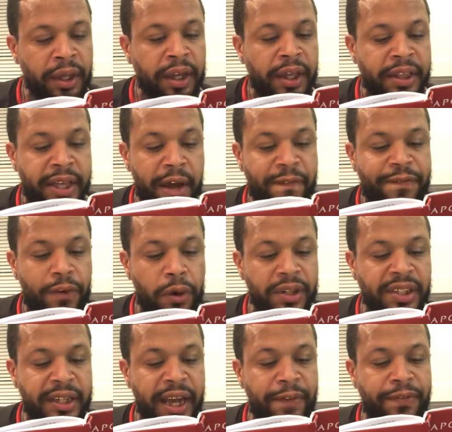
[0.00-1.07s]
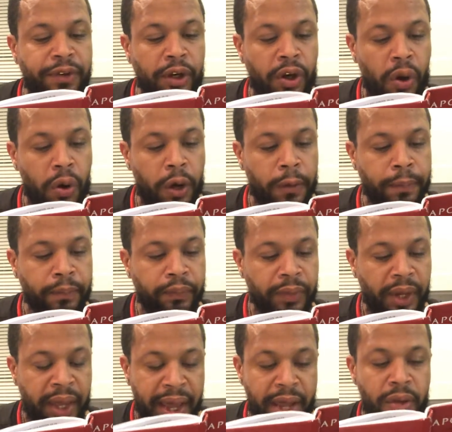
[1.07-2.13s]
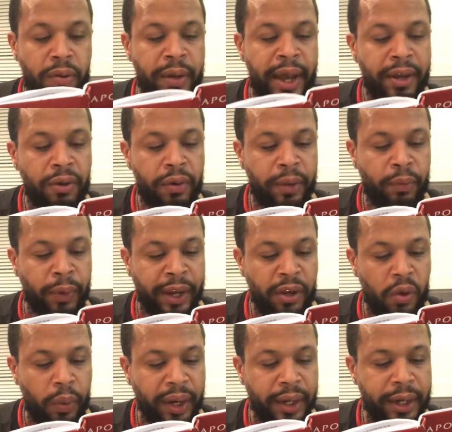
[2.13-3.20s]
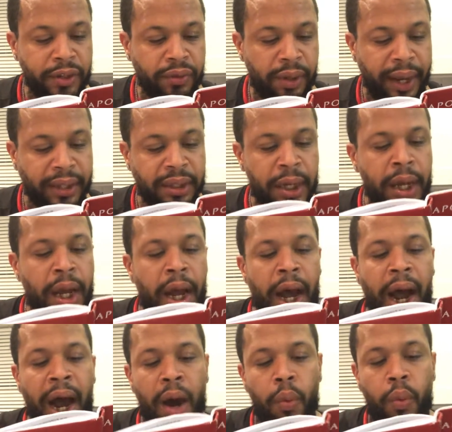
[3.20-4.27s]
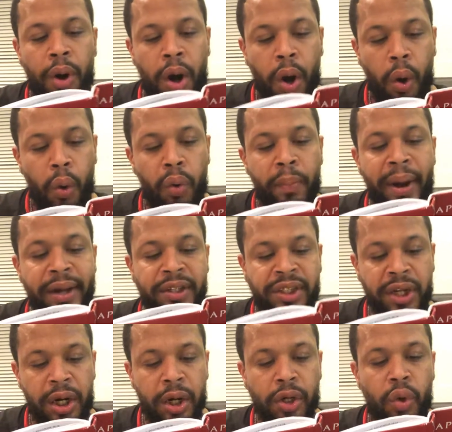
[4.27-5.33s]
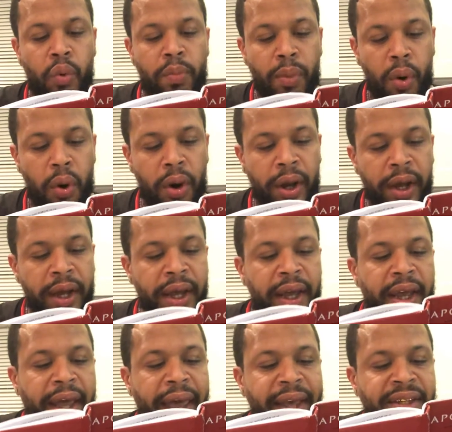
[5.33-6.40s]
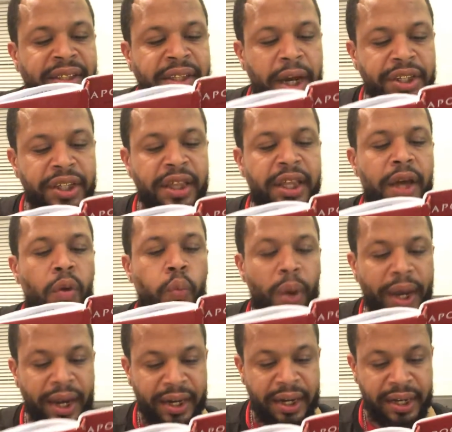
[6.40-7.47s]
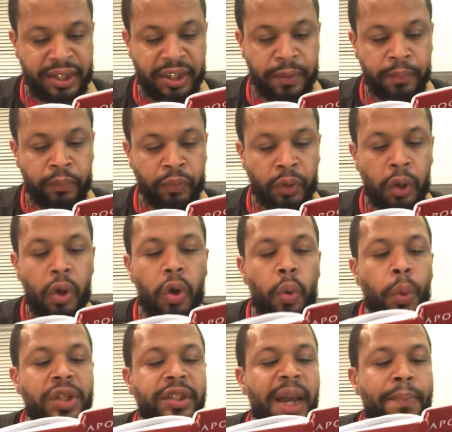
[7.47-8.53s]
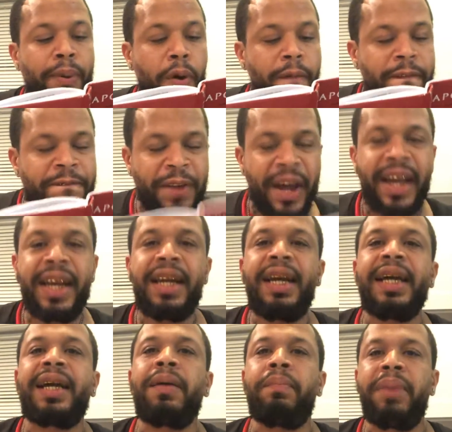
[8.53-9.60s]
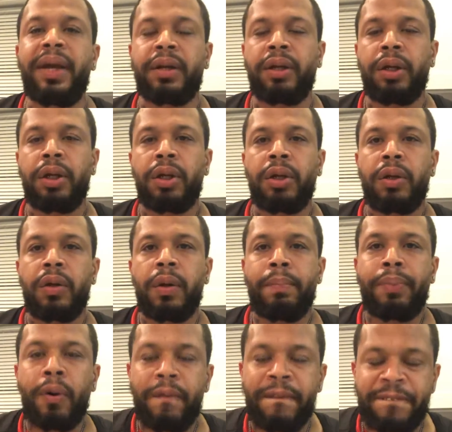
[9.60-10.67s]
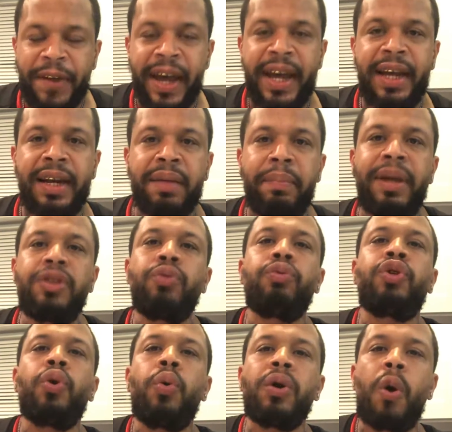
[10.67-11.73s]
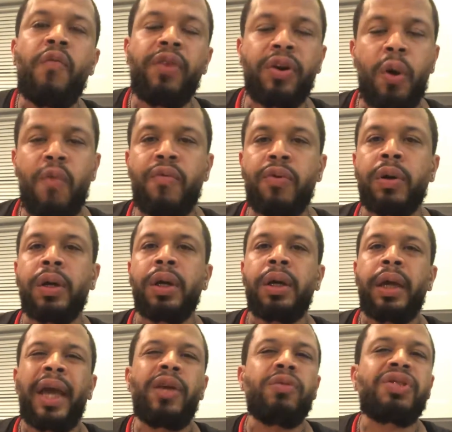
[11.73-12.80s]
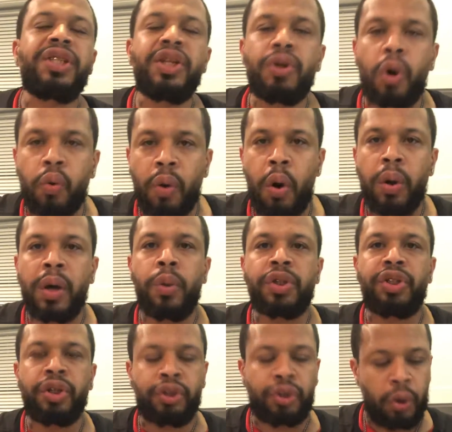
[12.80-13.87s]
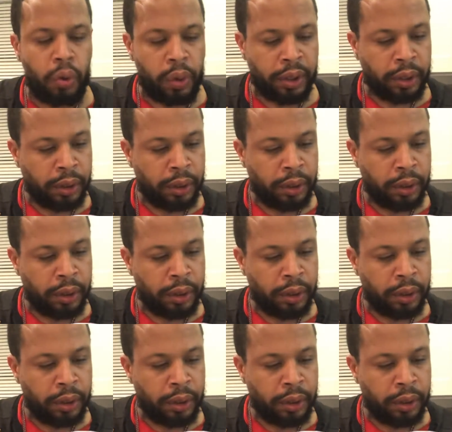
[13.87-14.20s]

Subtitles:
Therefore saith the Lord, and you wicked Israelites, I will hold my tongue no more as touching their wickedness, which they profanely commit. Profanely means you do it over and over, and you see no wrong in what you're doing.